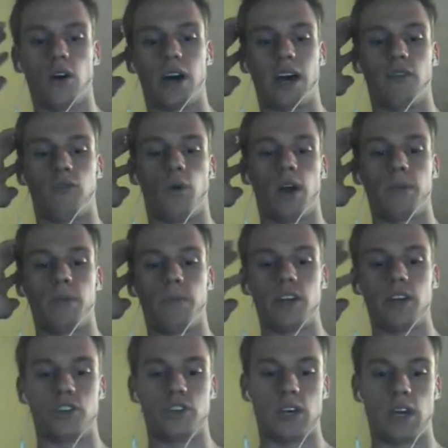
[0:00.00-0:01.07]
no, I have a White
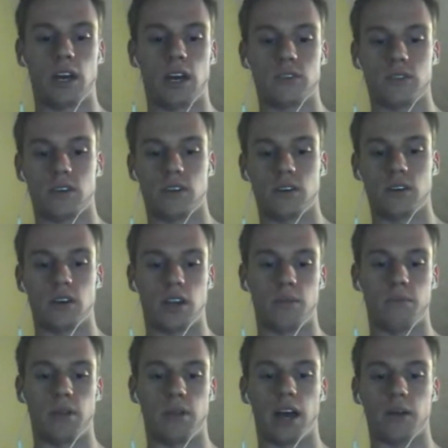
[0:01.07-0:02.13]
Mage and
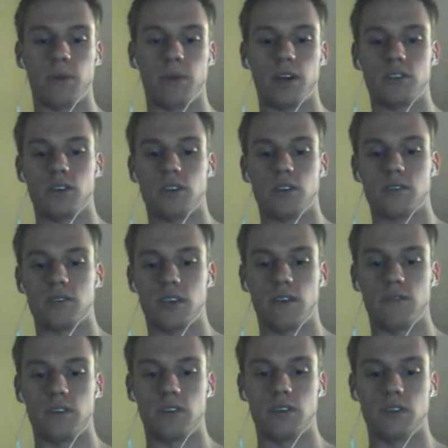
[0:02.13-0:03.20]
a Black Mage that is
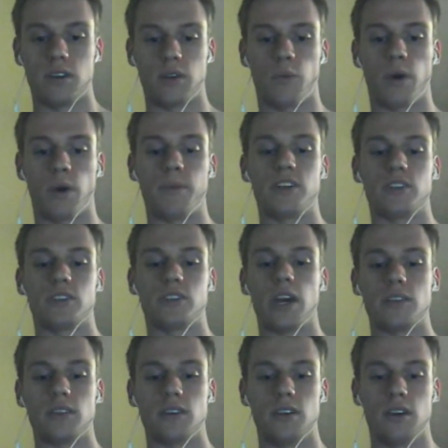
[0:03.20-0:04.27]
7, and White Mage is
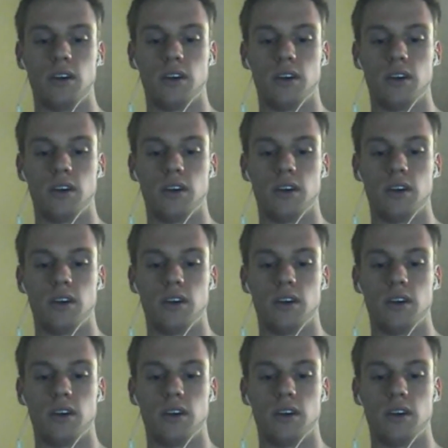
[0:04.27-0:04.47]
8.